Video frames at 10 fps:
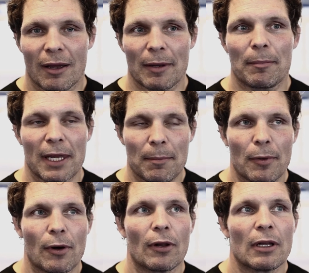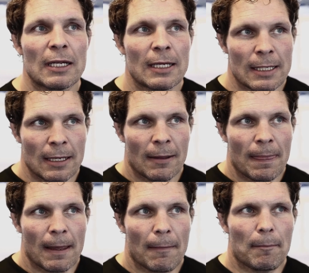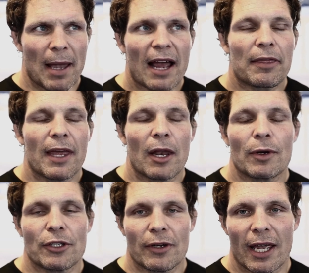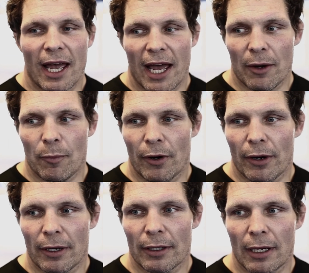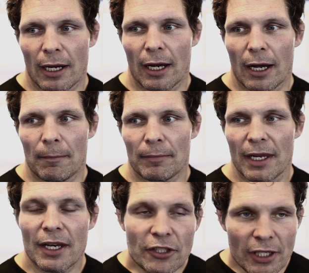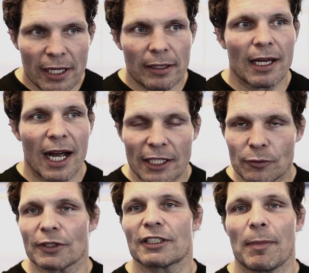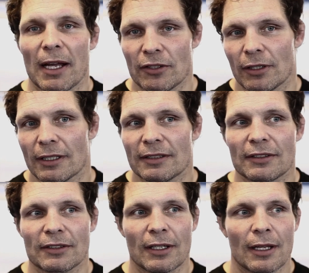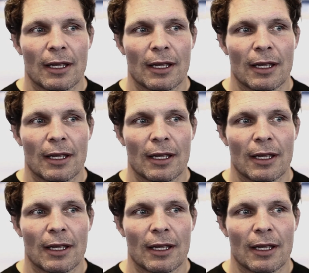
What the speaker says: I mean, people back then what you had were initially guys were specialists.